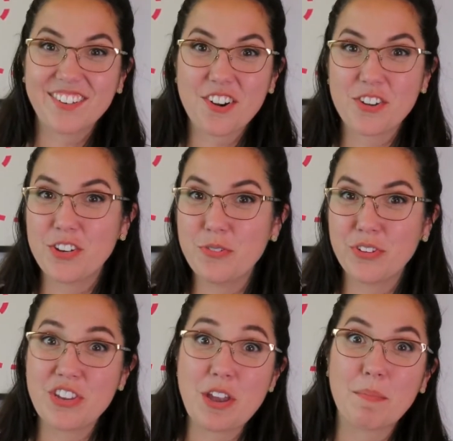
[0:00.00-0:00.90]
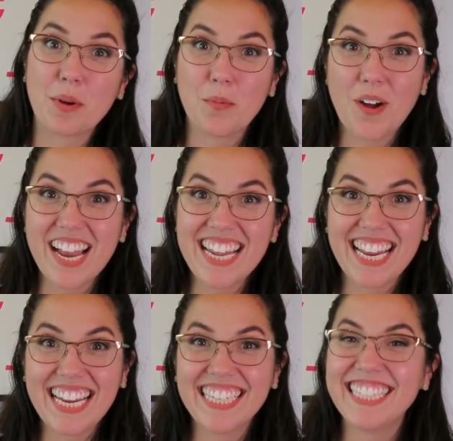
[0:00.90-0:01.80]
card use number one
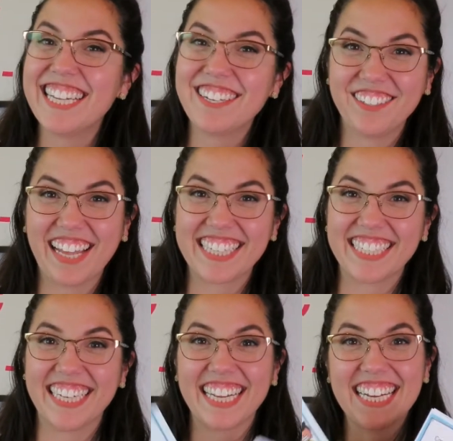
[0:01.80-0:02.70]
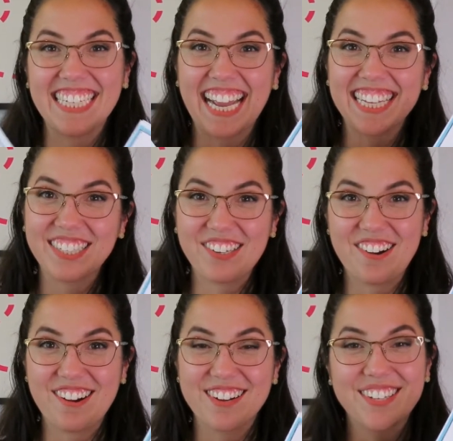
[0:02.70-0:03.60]
is the classic, a task
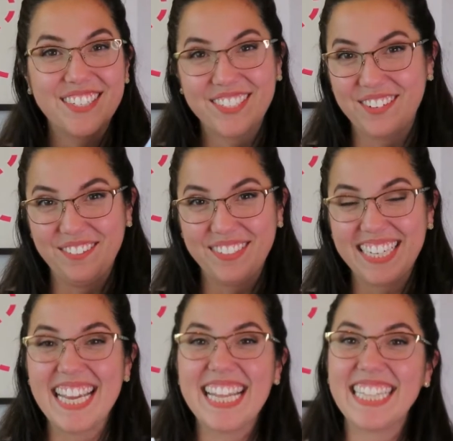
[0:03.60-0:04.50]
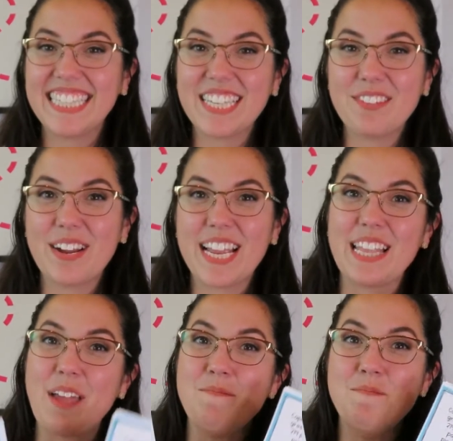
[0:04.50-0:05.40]
card scoot. This is a way
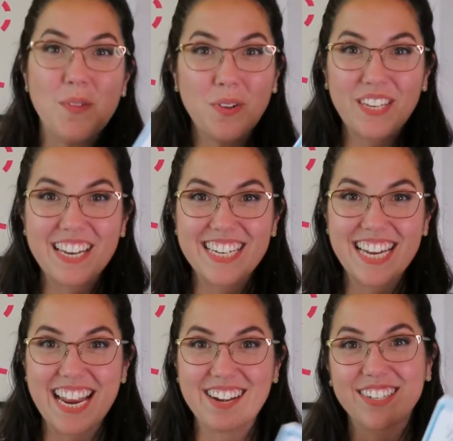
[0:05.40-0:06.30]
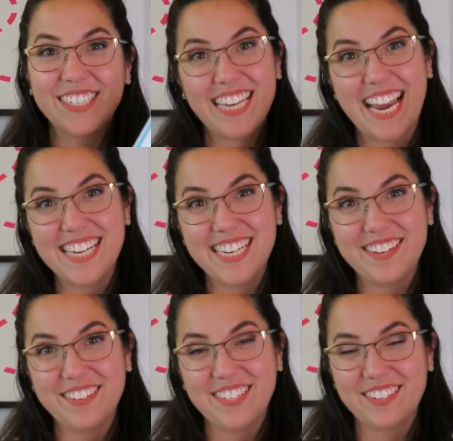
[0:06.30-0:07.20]
that most educators tend to
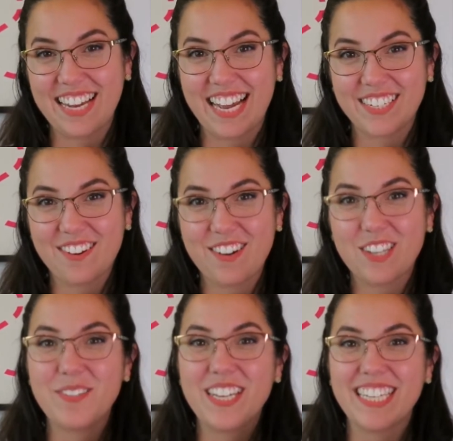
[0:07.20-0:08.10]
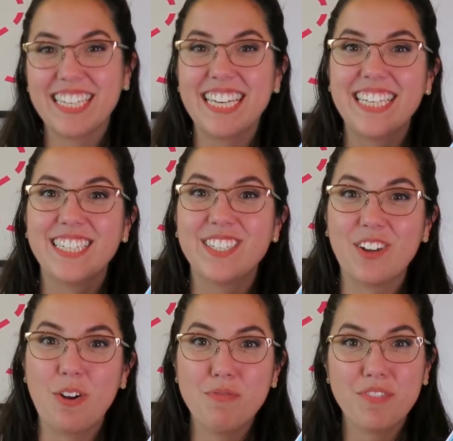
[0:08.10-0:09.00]
use their task cards because it is
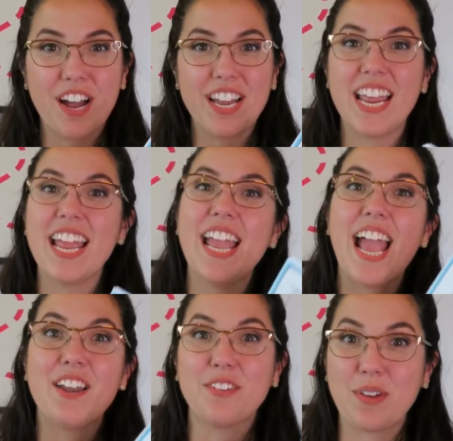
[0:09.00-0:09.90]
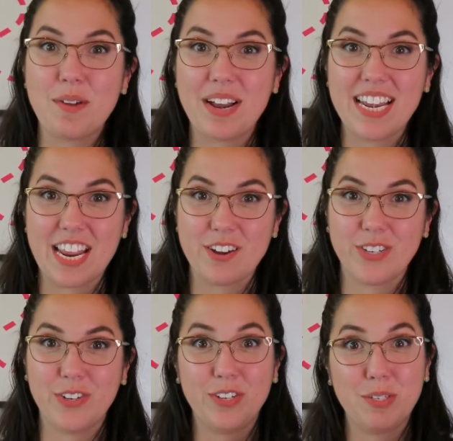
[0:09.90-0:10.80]
so fun and a great way to get your
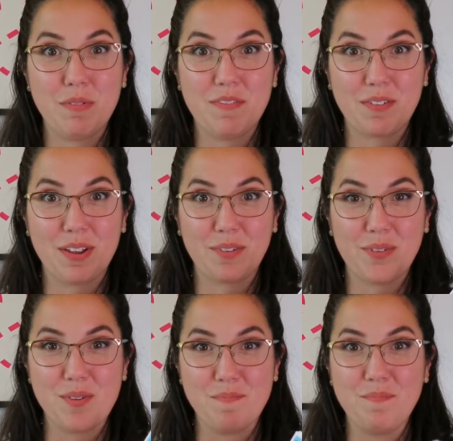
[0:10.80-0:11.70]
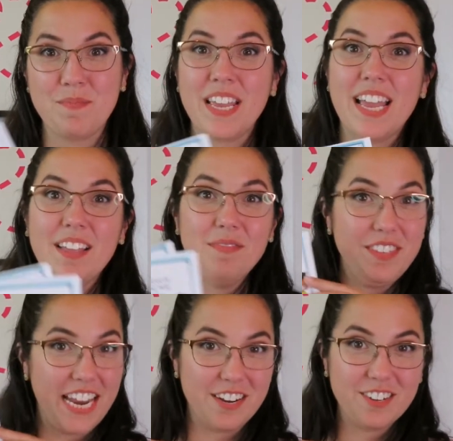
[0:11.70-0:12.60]
students moving around the room.
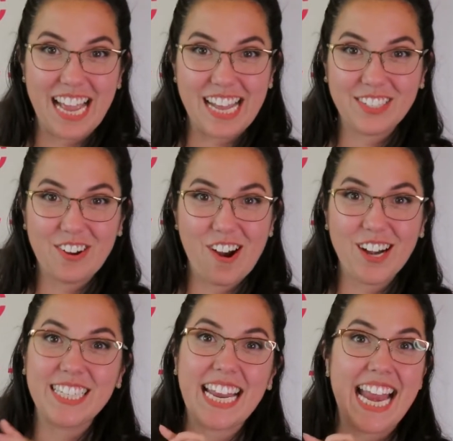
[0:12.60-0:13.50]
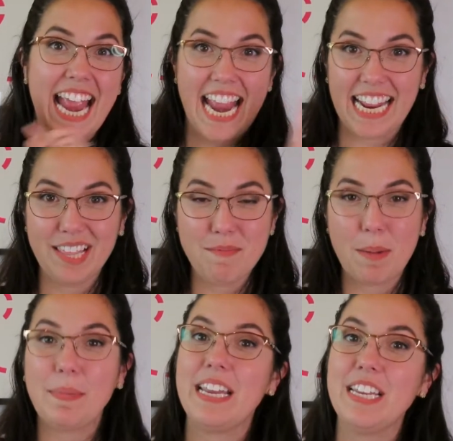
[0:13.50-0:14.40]
Take your task cards and hang them
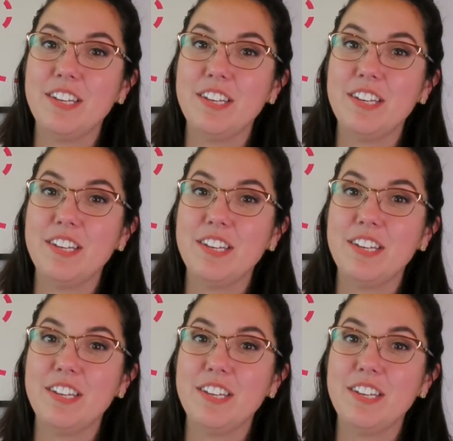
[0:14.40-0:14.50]
up